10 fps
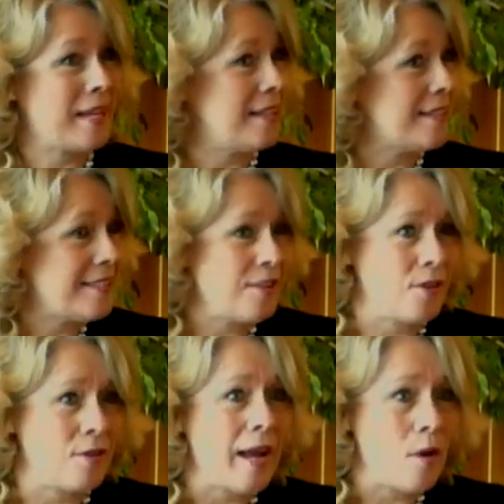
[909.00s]
because you
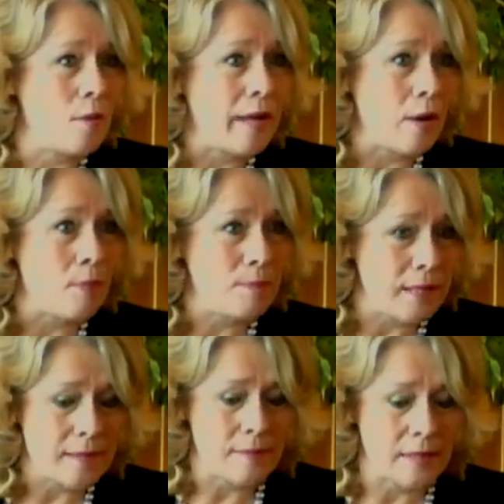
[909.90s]
know now now
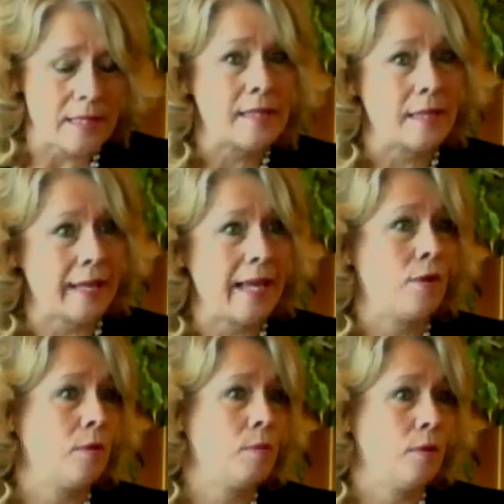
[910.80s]
these this is an
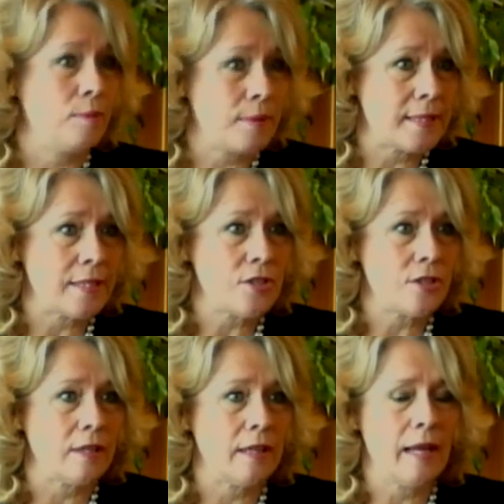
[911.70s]
accountable
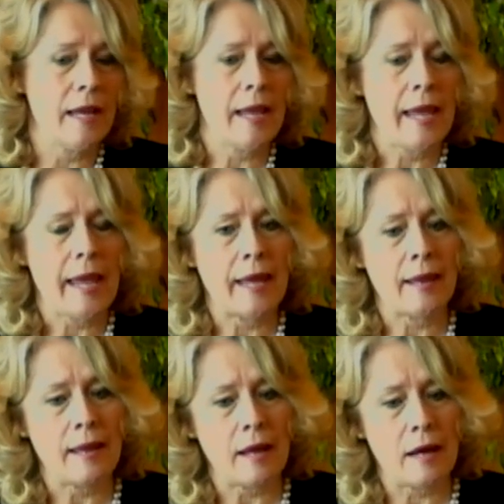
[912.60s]
position.
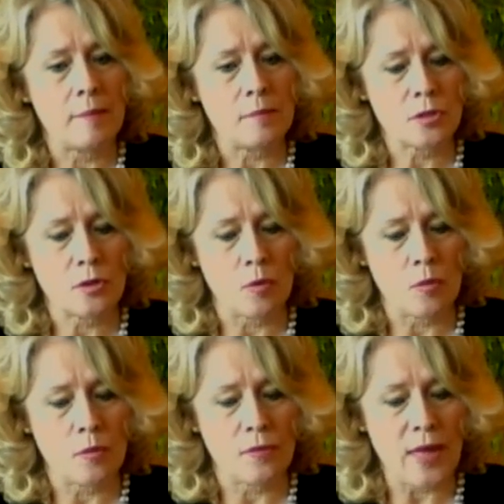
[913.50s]
And um,
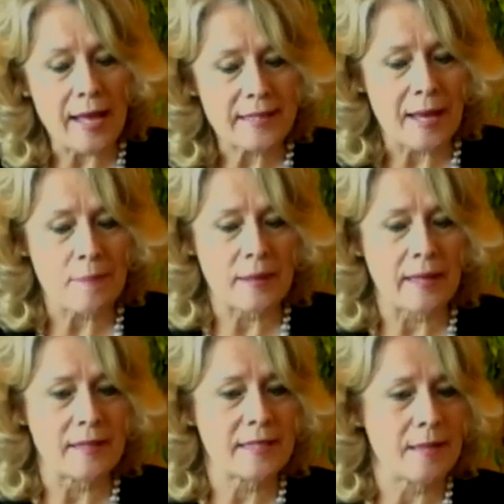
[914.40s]
so that's happening
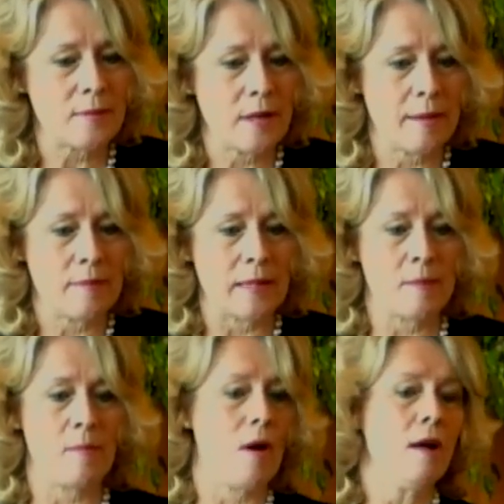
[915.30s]
at the same time that
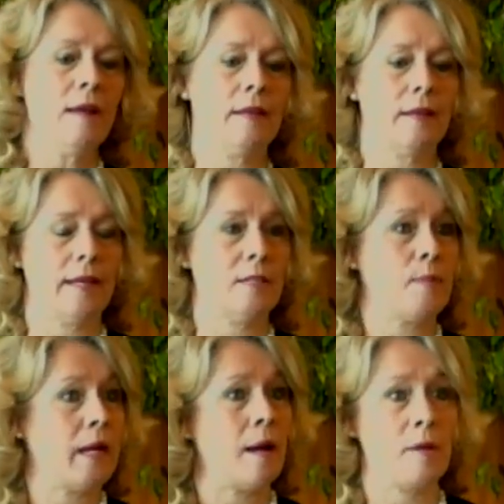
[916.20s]
the market is
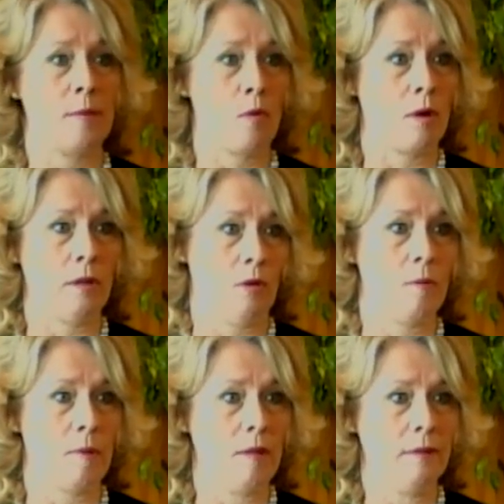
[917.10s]
becoming more
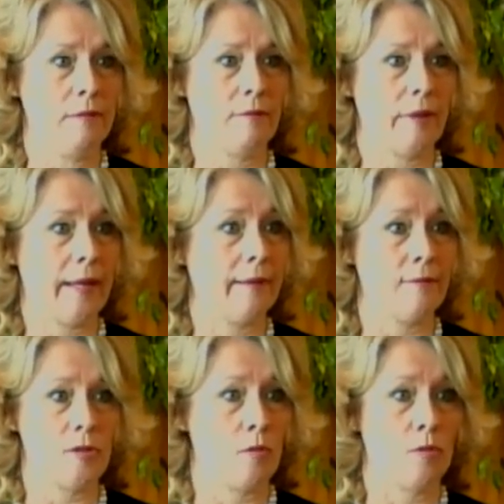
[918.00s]
global
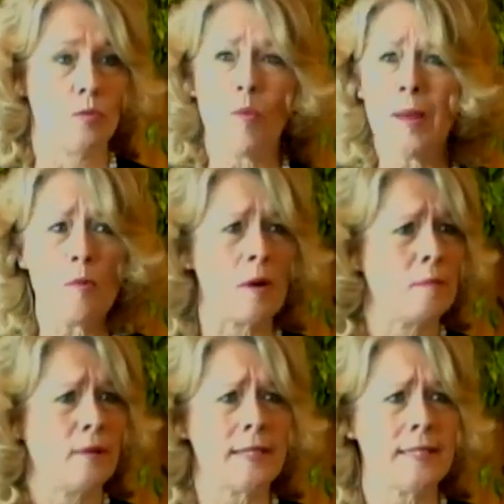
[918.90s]
and so there's way more
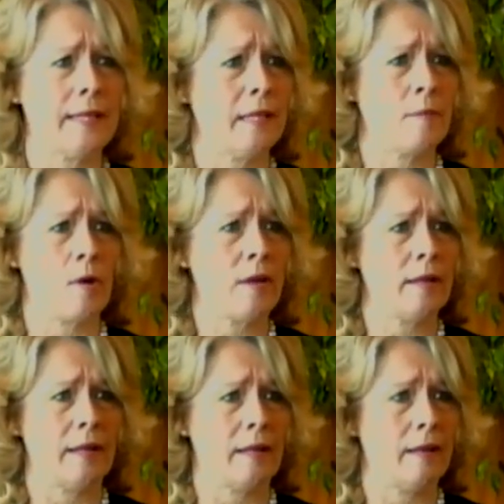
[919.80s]
complexity in the
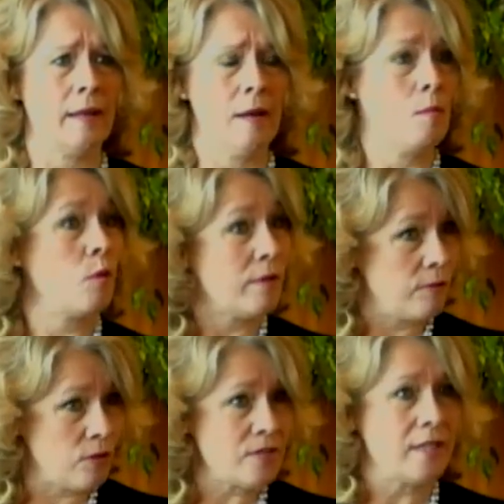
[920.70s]
market and more
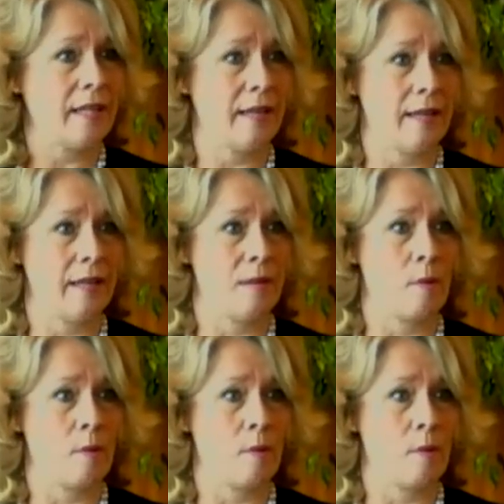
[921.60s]
diversity in the